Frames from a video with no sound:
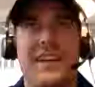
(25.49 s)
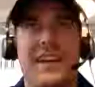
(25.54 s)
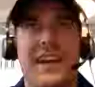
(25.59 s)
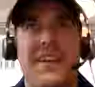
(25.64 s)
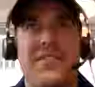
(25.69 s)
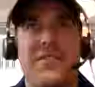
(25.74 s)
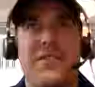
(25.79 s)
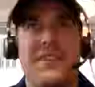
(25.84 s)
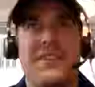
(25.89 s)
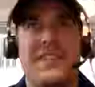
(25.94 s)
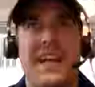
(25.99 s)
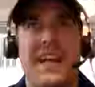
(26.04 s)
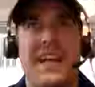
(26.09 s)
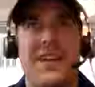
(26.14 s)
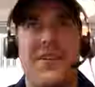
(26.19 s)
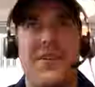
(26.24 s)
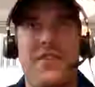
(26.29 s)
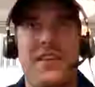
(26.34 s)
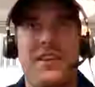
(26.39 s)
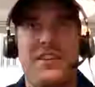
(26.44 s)
Everyone say
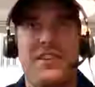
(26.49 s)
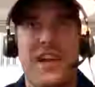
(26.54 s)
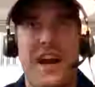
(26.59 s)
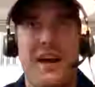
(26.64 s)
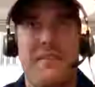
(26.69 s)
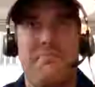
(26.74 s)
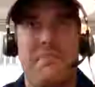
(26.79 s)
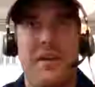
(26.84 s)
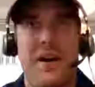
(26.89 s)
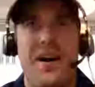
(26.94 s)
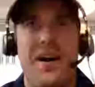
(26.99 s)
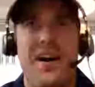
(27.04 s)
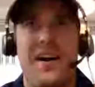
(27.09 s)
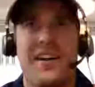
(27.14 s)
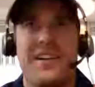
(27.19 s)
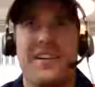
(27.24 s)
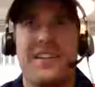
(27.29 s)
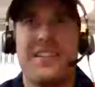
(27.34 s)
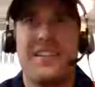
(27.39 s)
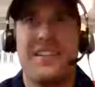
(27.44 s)
hello in the chat
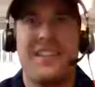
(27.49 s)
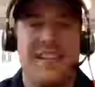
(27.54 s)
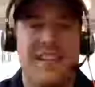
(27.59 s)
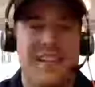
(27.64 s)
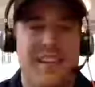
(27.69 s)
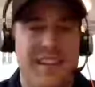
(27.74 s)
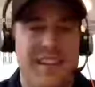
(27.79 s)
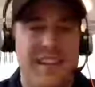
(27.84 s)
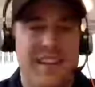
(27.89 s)
box.